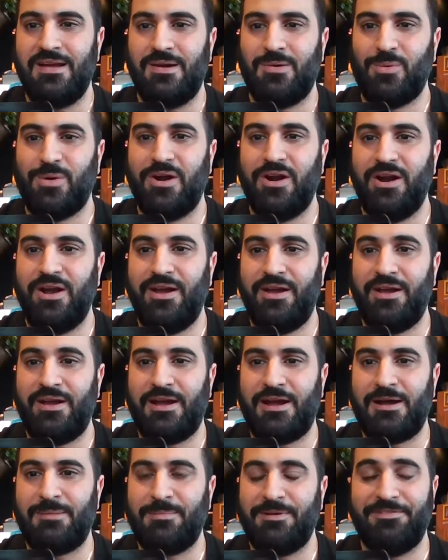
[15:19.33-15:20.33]
where
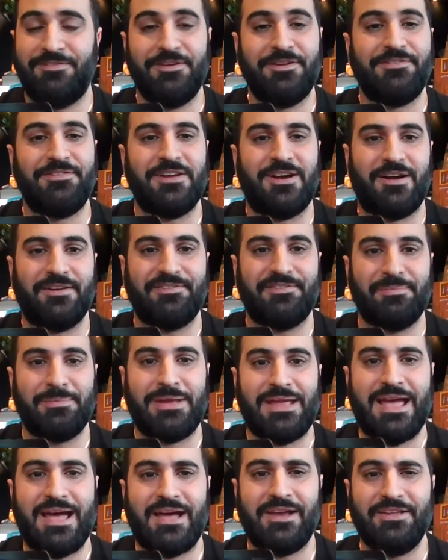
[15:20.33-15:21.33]
a few of you asked me,
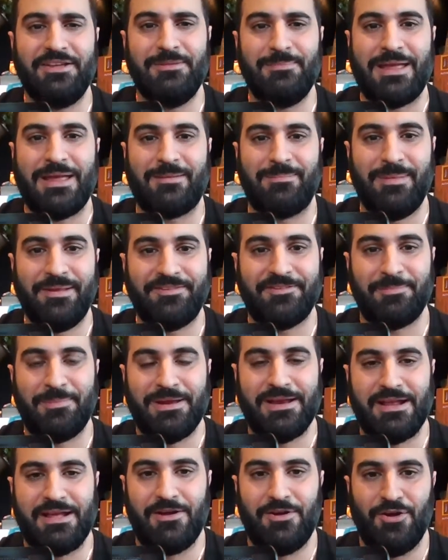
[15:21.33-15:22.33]
how do you make
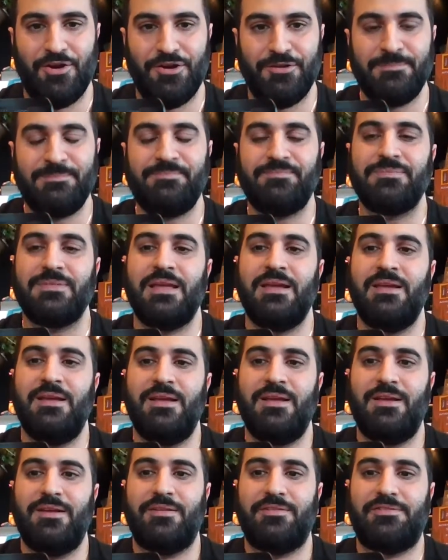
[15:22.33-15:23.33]
mincemeat at home?
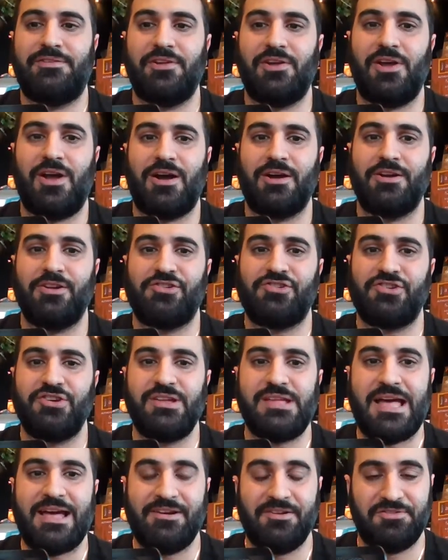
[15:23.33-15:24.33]
So I'm going to show
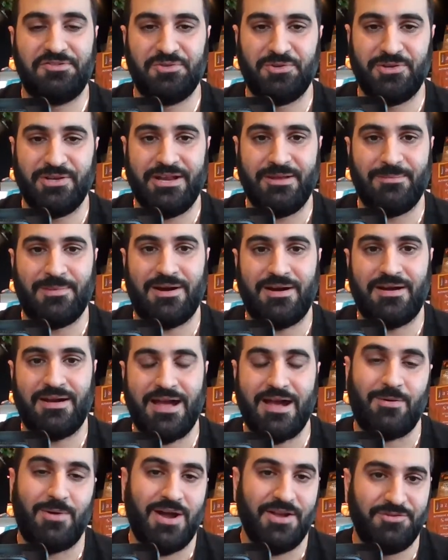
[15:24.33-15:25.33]
you how to do it
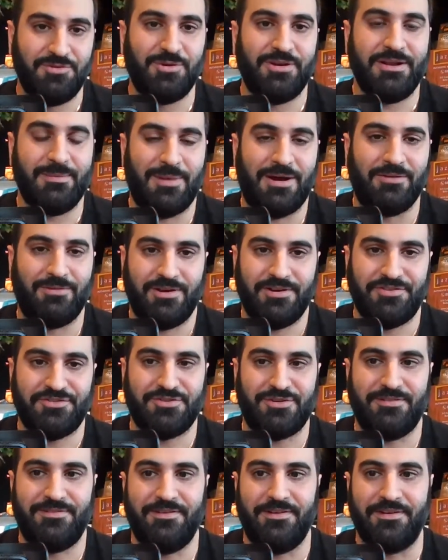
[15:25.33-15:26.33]
how I do it in my
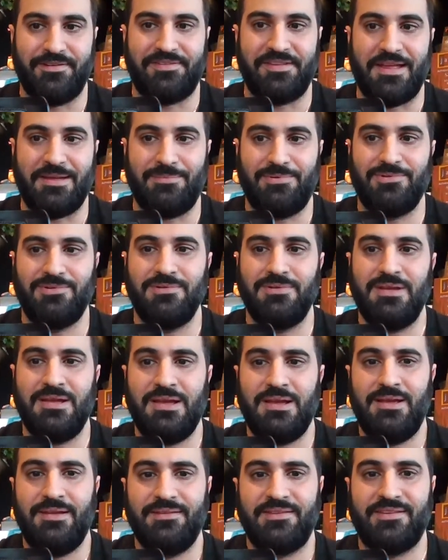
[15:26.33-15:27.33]
restaurant, for example.
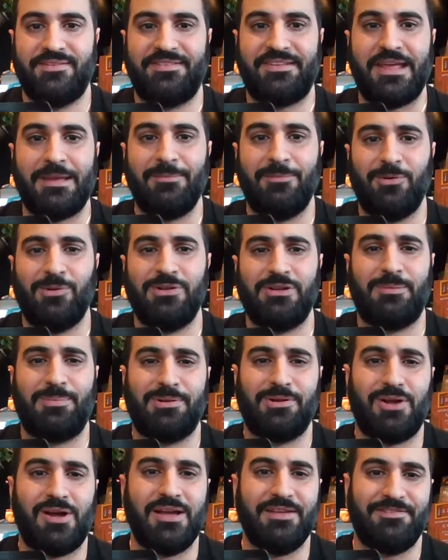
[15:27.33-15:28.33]
The same will
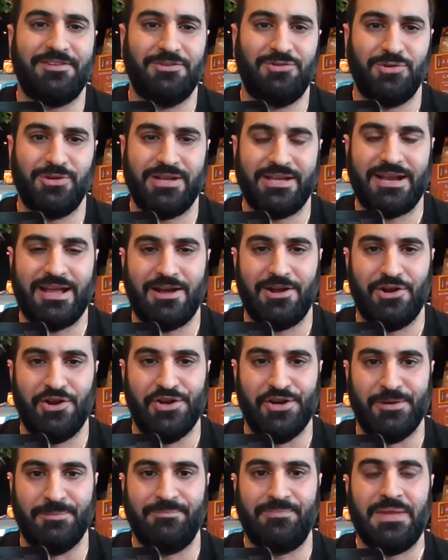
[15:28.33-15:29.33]
apply if you're doing it at
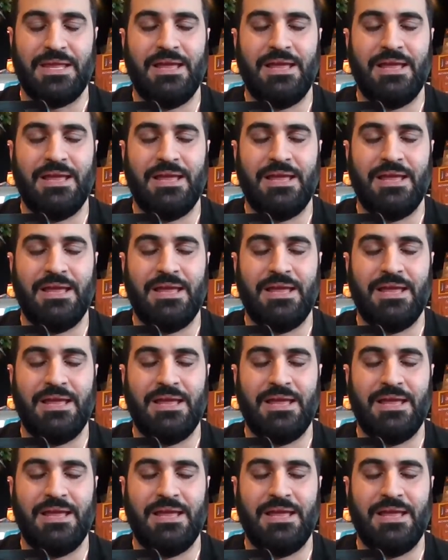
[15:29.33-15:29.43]
home.